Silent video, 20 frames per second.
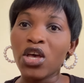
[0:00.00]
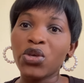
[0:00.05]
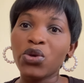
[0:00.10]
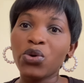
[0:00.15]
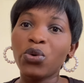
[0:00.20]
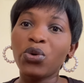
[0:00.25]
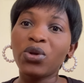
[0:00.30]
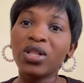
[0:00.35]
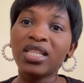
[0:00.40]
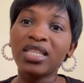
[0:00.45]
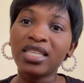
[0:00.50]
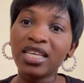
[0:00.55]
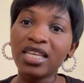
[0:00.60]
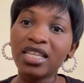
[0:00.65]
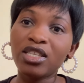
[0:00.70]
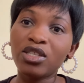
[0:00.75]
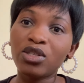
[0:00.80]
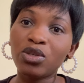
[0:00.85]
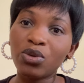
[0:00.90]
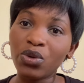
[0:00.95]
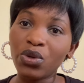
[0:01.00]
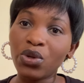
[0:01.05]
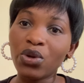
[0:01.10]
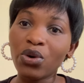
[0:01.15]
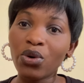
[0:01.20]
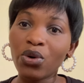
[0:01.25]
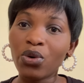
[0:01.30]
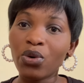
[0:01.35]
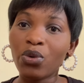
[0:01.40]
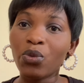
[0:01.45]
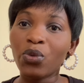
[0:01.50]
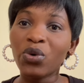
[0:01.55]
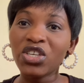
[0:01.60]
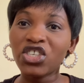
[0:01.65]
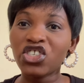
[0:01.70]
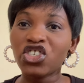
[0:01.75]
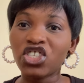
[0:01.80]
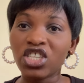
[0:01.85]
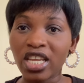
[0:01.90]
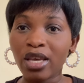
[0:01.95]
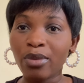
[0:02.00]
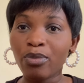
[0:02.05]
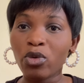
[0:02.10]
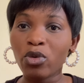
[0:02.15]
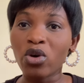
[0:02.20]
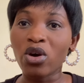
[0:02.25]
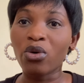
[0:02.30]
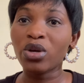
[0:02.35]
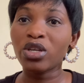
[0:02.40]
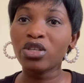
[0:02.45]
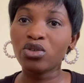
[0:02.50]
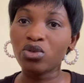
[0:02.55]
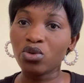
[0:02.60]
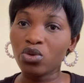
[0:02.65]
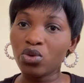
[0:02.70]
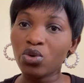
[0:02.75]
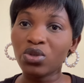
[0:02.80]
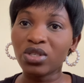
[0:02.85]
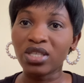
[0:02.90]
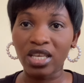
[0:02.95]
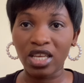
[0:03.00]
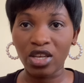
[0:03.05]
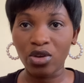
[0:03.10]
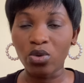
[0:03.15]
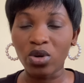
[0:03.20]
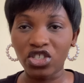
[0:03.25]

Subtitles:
you will need to know which name you are going to use in your